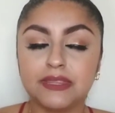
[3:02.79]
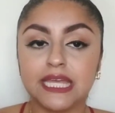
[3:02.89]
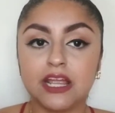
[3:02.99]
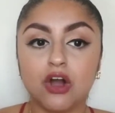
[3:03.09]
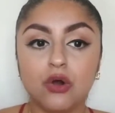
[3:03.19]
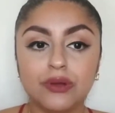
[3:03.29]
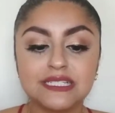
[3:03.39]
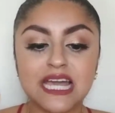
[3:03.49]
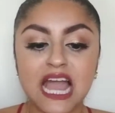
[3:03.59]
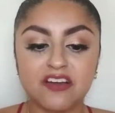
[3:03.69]
They
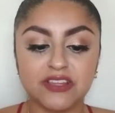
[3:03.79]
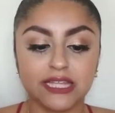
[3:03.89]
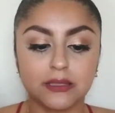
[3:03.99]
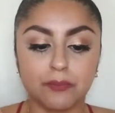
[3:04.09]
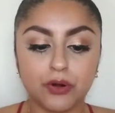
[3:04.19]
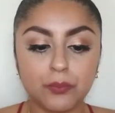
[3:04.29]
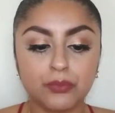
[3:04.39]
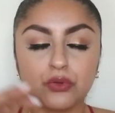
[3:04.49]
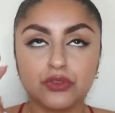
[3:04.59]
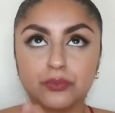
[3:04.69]
always have like the
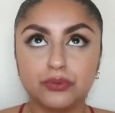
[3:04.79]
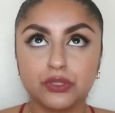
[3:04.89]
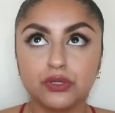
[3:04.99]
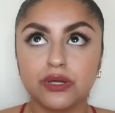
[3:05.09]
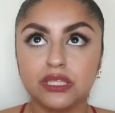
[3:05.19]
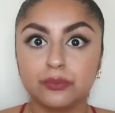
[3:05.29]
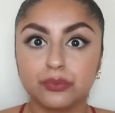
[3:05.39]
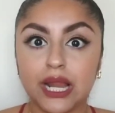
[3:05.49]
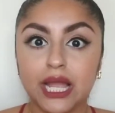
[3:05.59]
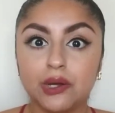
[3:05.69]
purple, the blue, and the
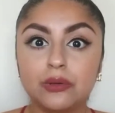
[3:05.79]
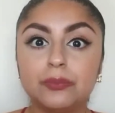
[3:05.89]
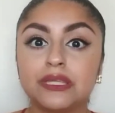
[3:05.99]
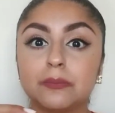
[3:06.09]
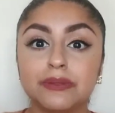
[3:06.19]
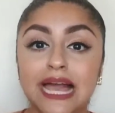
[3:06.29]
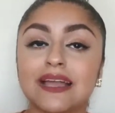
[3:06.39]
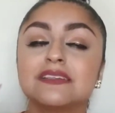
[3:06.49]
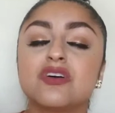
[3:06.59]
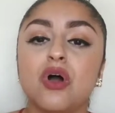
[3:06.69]
brown, but the
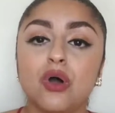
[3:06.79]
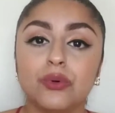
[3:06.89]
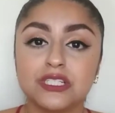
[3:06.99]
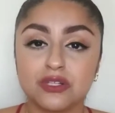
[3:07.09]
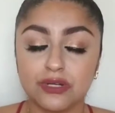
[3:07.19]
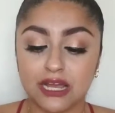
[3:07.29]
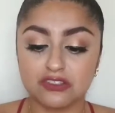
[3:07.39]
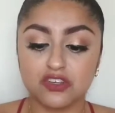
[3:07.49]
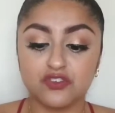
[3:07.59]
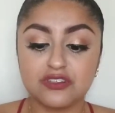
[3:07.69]
black is always sold
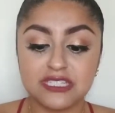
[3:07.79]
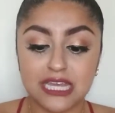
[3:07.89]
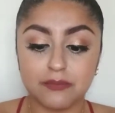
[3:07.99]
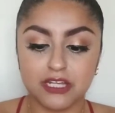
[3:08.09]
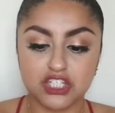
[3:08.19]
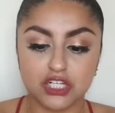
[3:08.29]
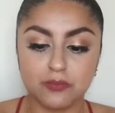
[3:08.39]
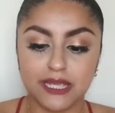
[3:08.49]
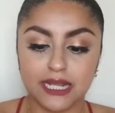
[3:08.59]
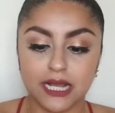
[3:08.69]
out. So if you see it, make sure you
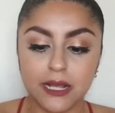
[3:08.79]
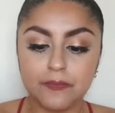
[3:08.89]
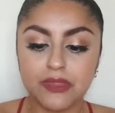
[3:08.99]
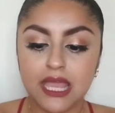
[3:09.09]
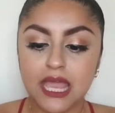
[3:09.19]
pick it up.